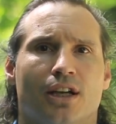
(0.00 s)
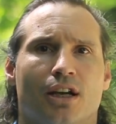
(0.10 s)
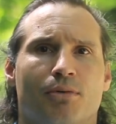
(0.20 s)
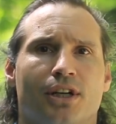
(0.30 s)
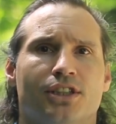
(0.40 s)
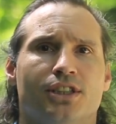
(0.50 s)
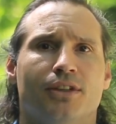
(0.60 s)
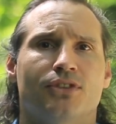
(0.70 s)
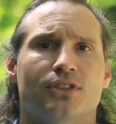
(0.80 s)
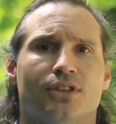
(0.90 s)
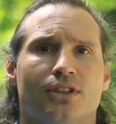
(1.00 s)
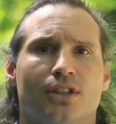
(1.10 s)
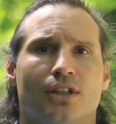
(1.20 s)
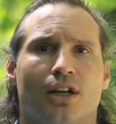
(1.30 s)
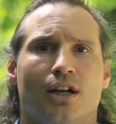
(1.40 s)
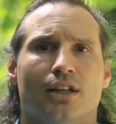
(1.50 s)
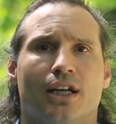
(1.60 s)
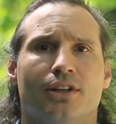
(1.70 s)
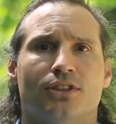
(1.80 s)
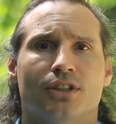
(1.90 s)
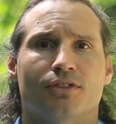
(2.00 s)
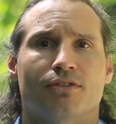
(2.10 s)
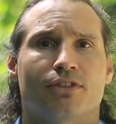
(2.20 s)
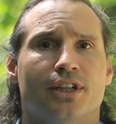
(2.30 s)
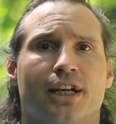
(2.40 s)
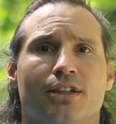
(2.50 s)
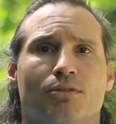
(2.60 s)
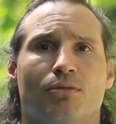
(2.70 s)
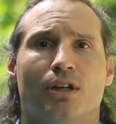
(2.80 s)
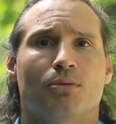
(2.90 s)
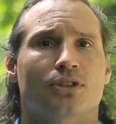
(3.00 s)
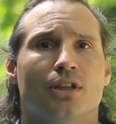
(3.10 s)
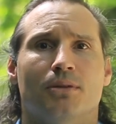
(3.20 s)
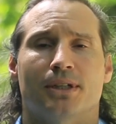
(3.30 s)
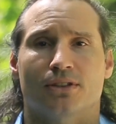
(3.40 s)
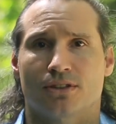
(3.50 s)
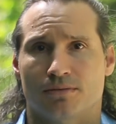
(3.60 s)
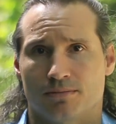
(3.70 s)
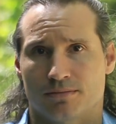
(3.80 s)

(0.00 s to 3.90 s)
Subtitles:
And when it shifts, allow yourself to forget what it was all about.